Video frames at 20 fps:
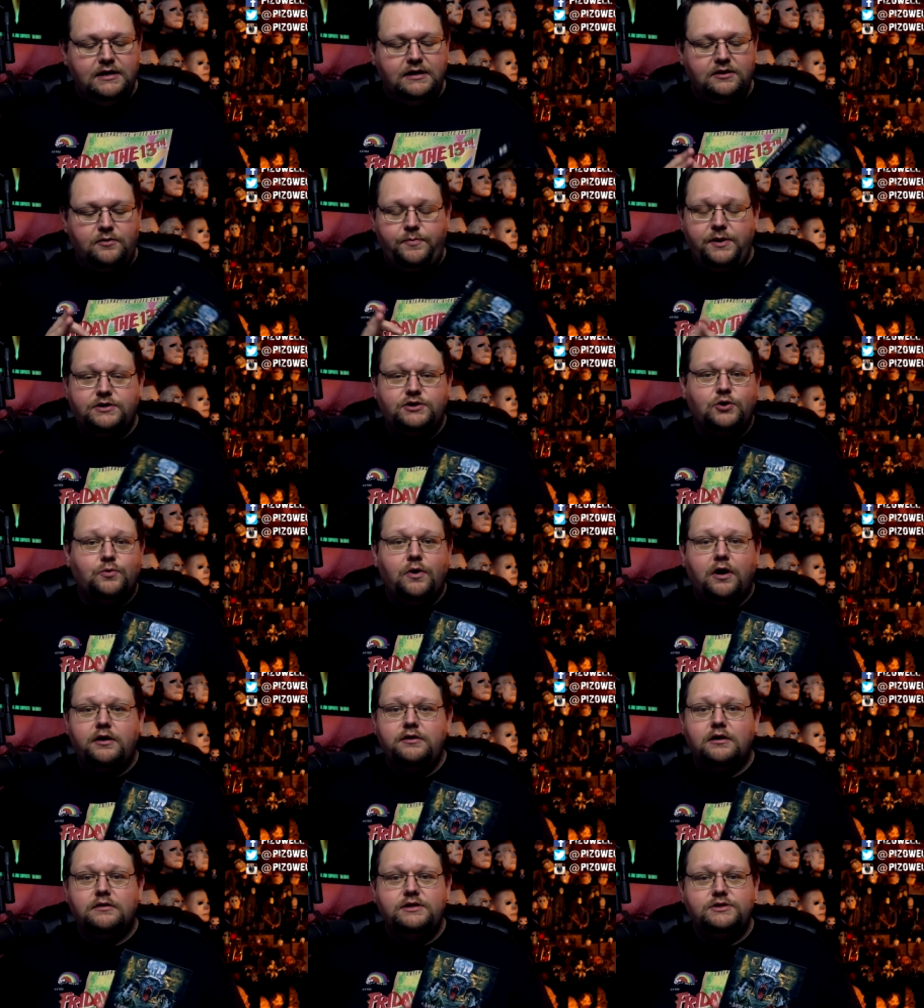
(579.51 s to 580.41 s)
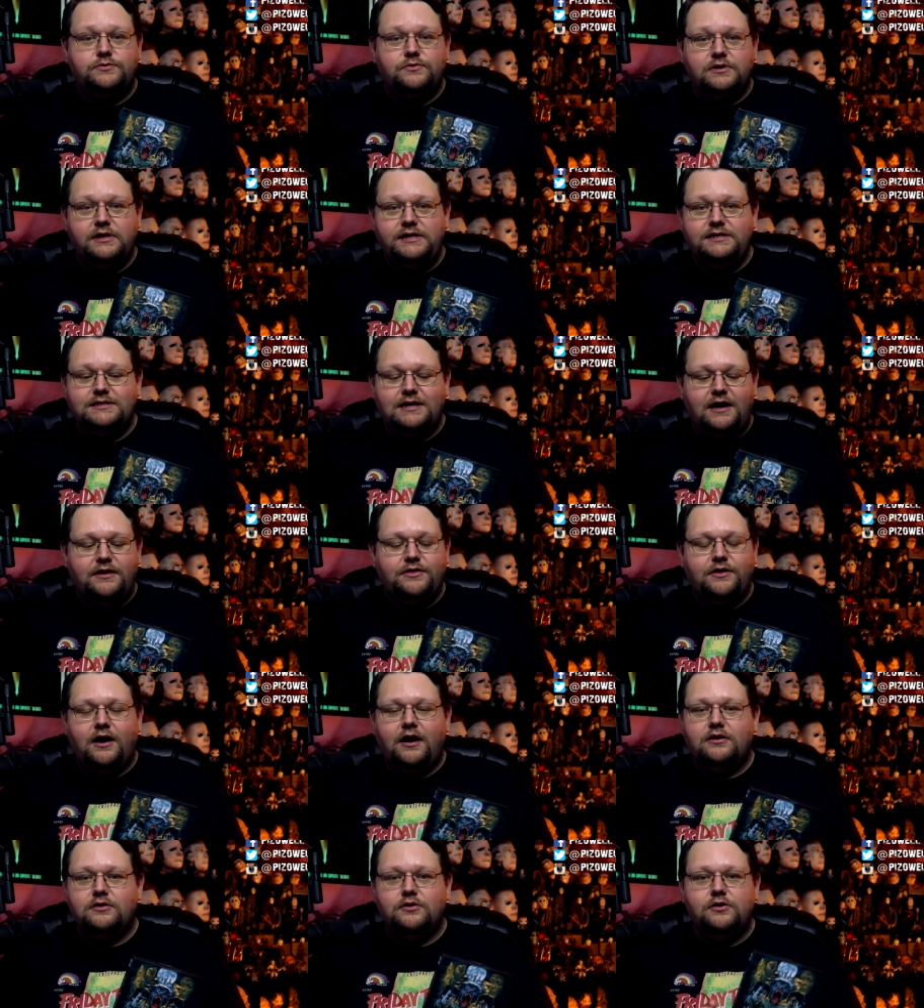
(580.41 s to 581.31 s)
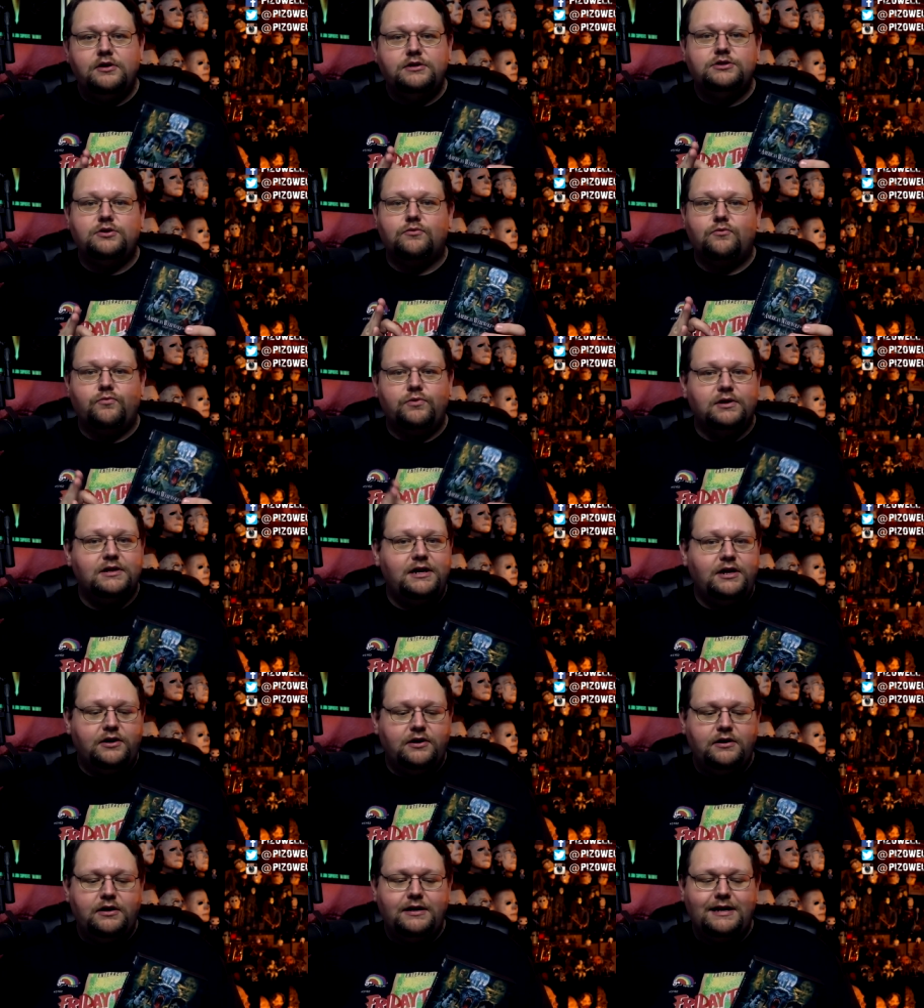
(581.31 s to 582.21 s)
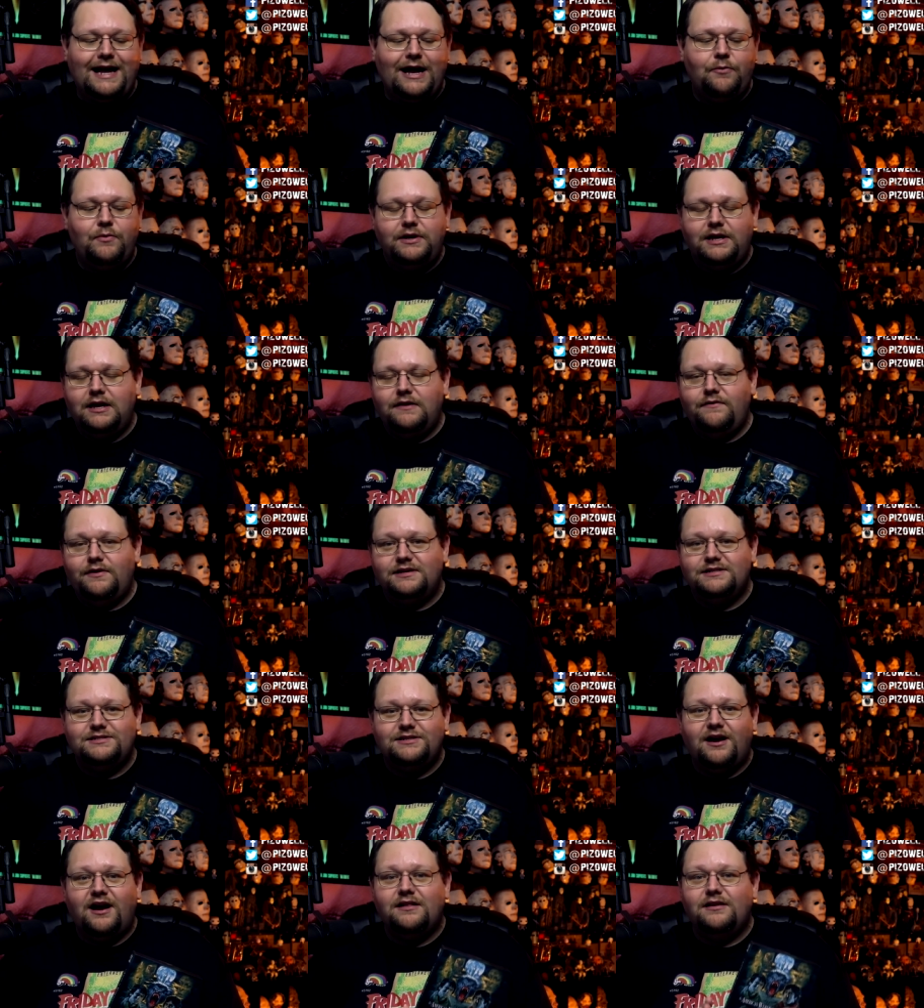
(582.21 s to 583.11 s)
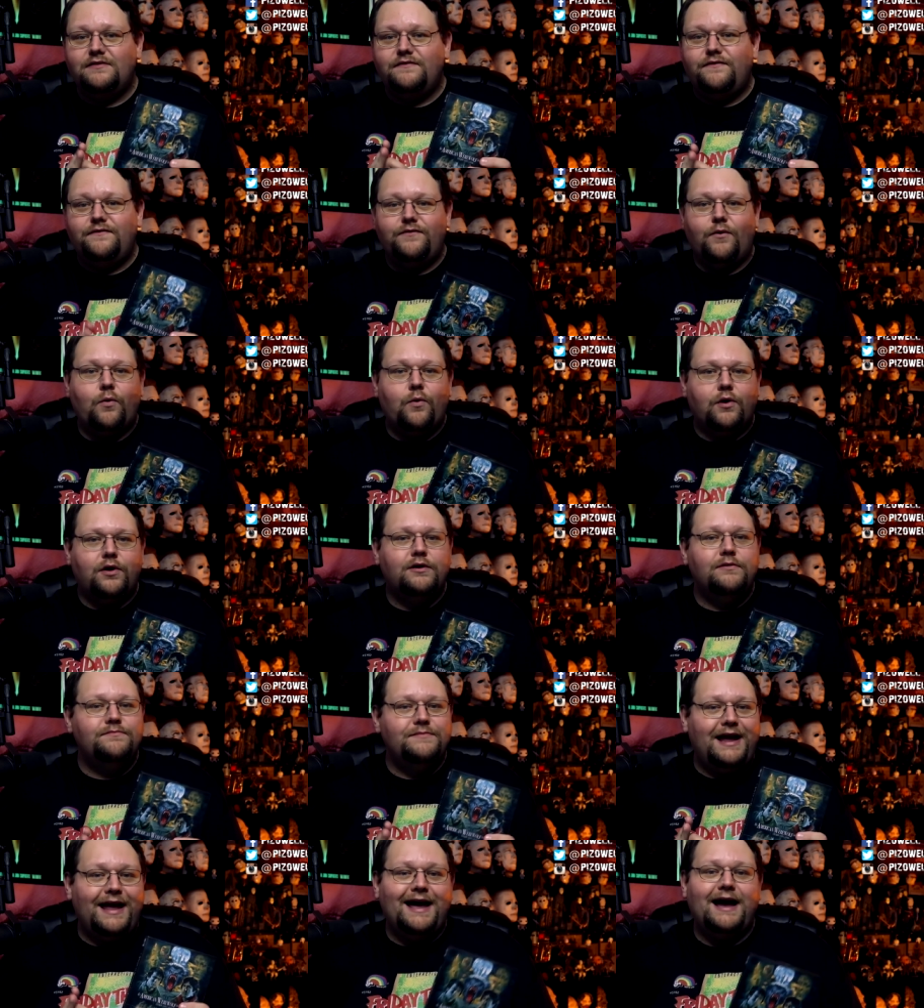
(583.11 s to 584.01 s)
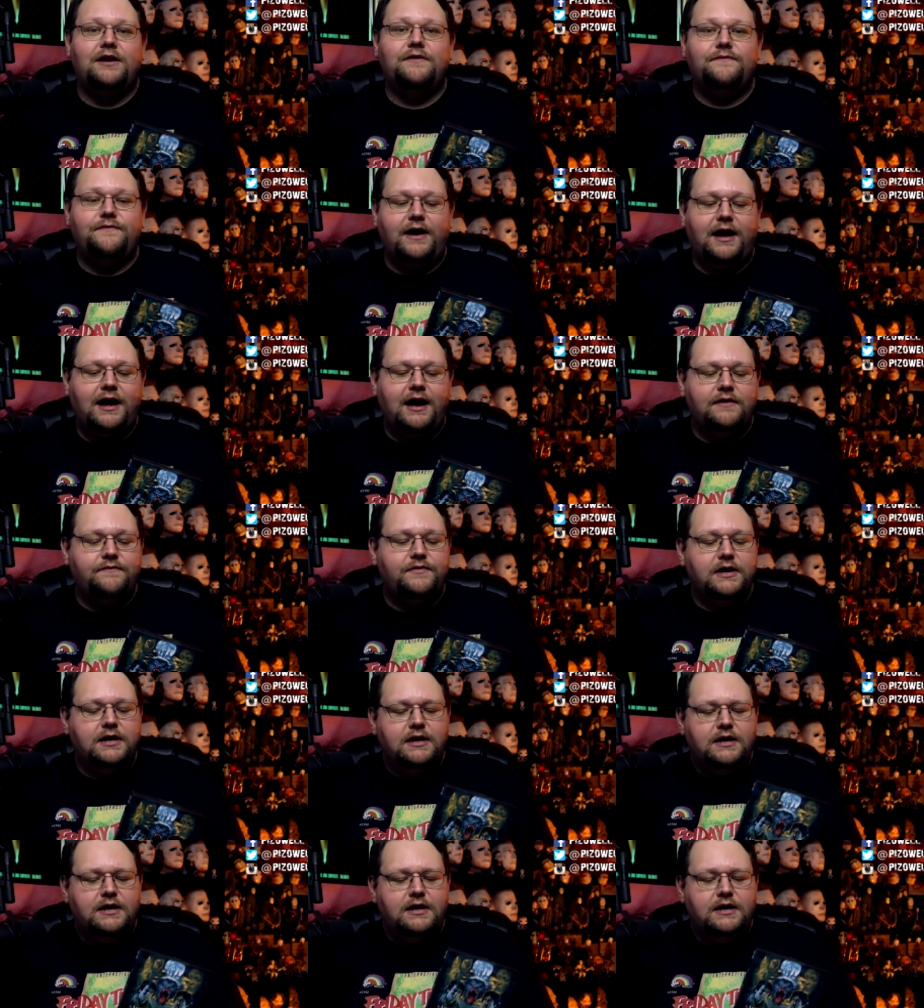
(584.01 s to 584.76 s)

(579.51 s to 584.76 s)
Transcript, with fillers: The picture quality on this release I thought looked really good. I would give it a solid 4 out of 5.